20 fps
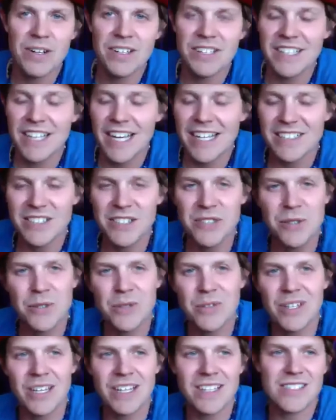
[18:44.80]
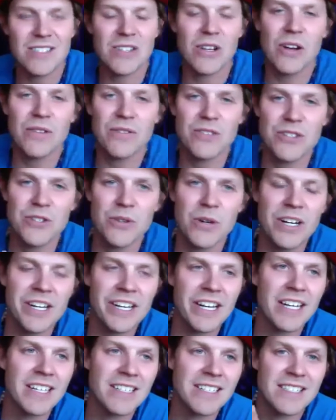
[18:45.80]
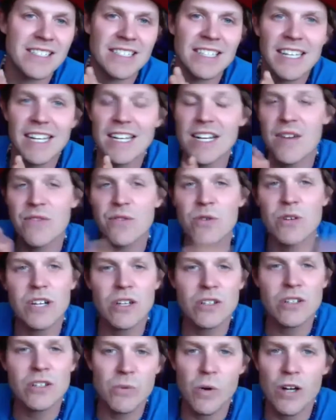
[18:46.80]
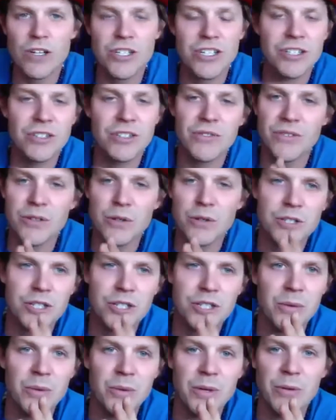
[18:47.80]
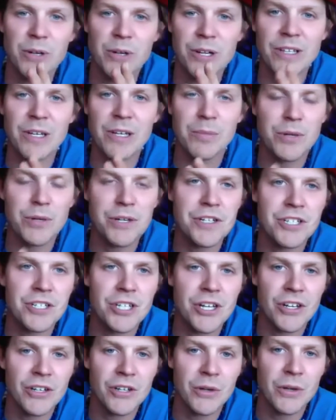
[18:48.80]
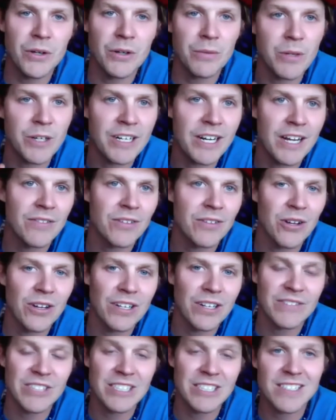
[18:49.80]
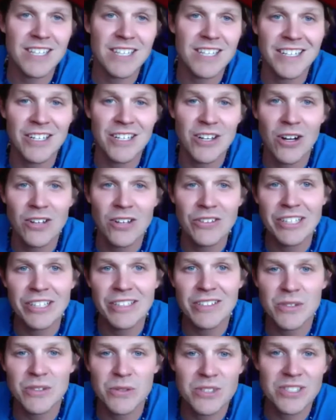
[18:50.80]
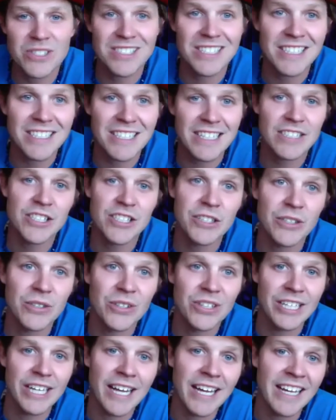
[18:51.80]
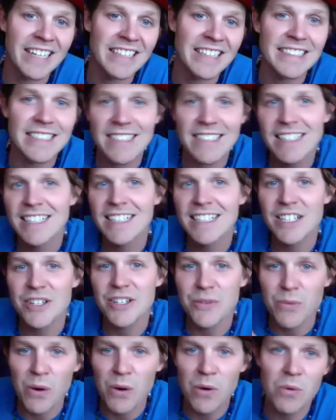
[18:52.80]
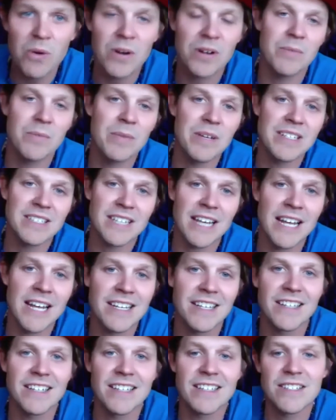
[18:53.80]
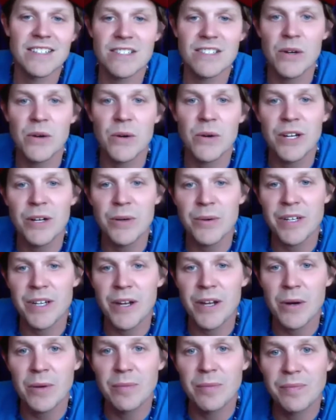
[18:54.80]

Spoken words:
Annette too. Thanks a lot for joining us, and everyone else watching in the future. We really appreciate you, and we're gonna have a lot of exciting content. So stick till the end. You won't want to miss any of this. So here we go.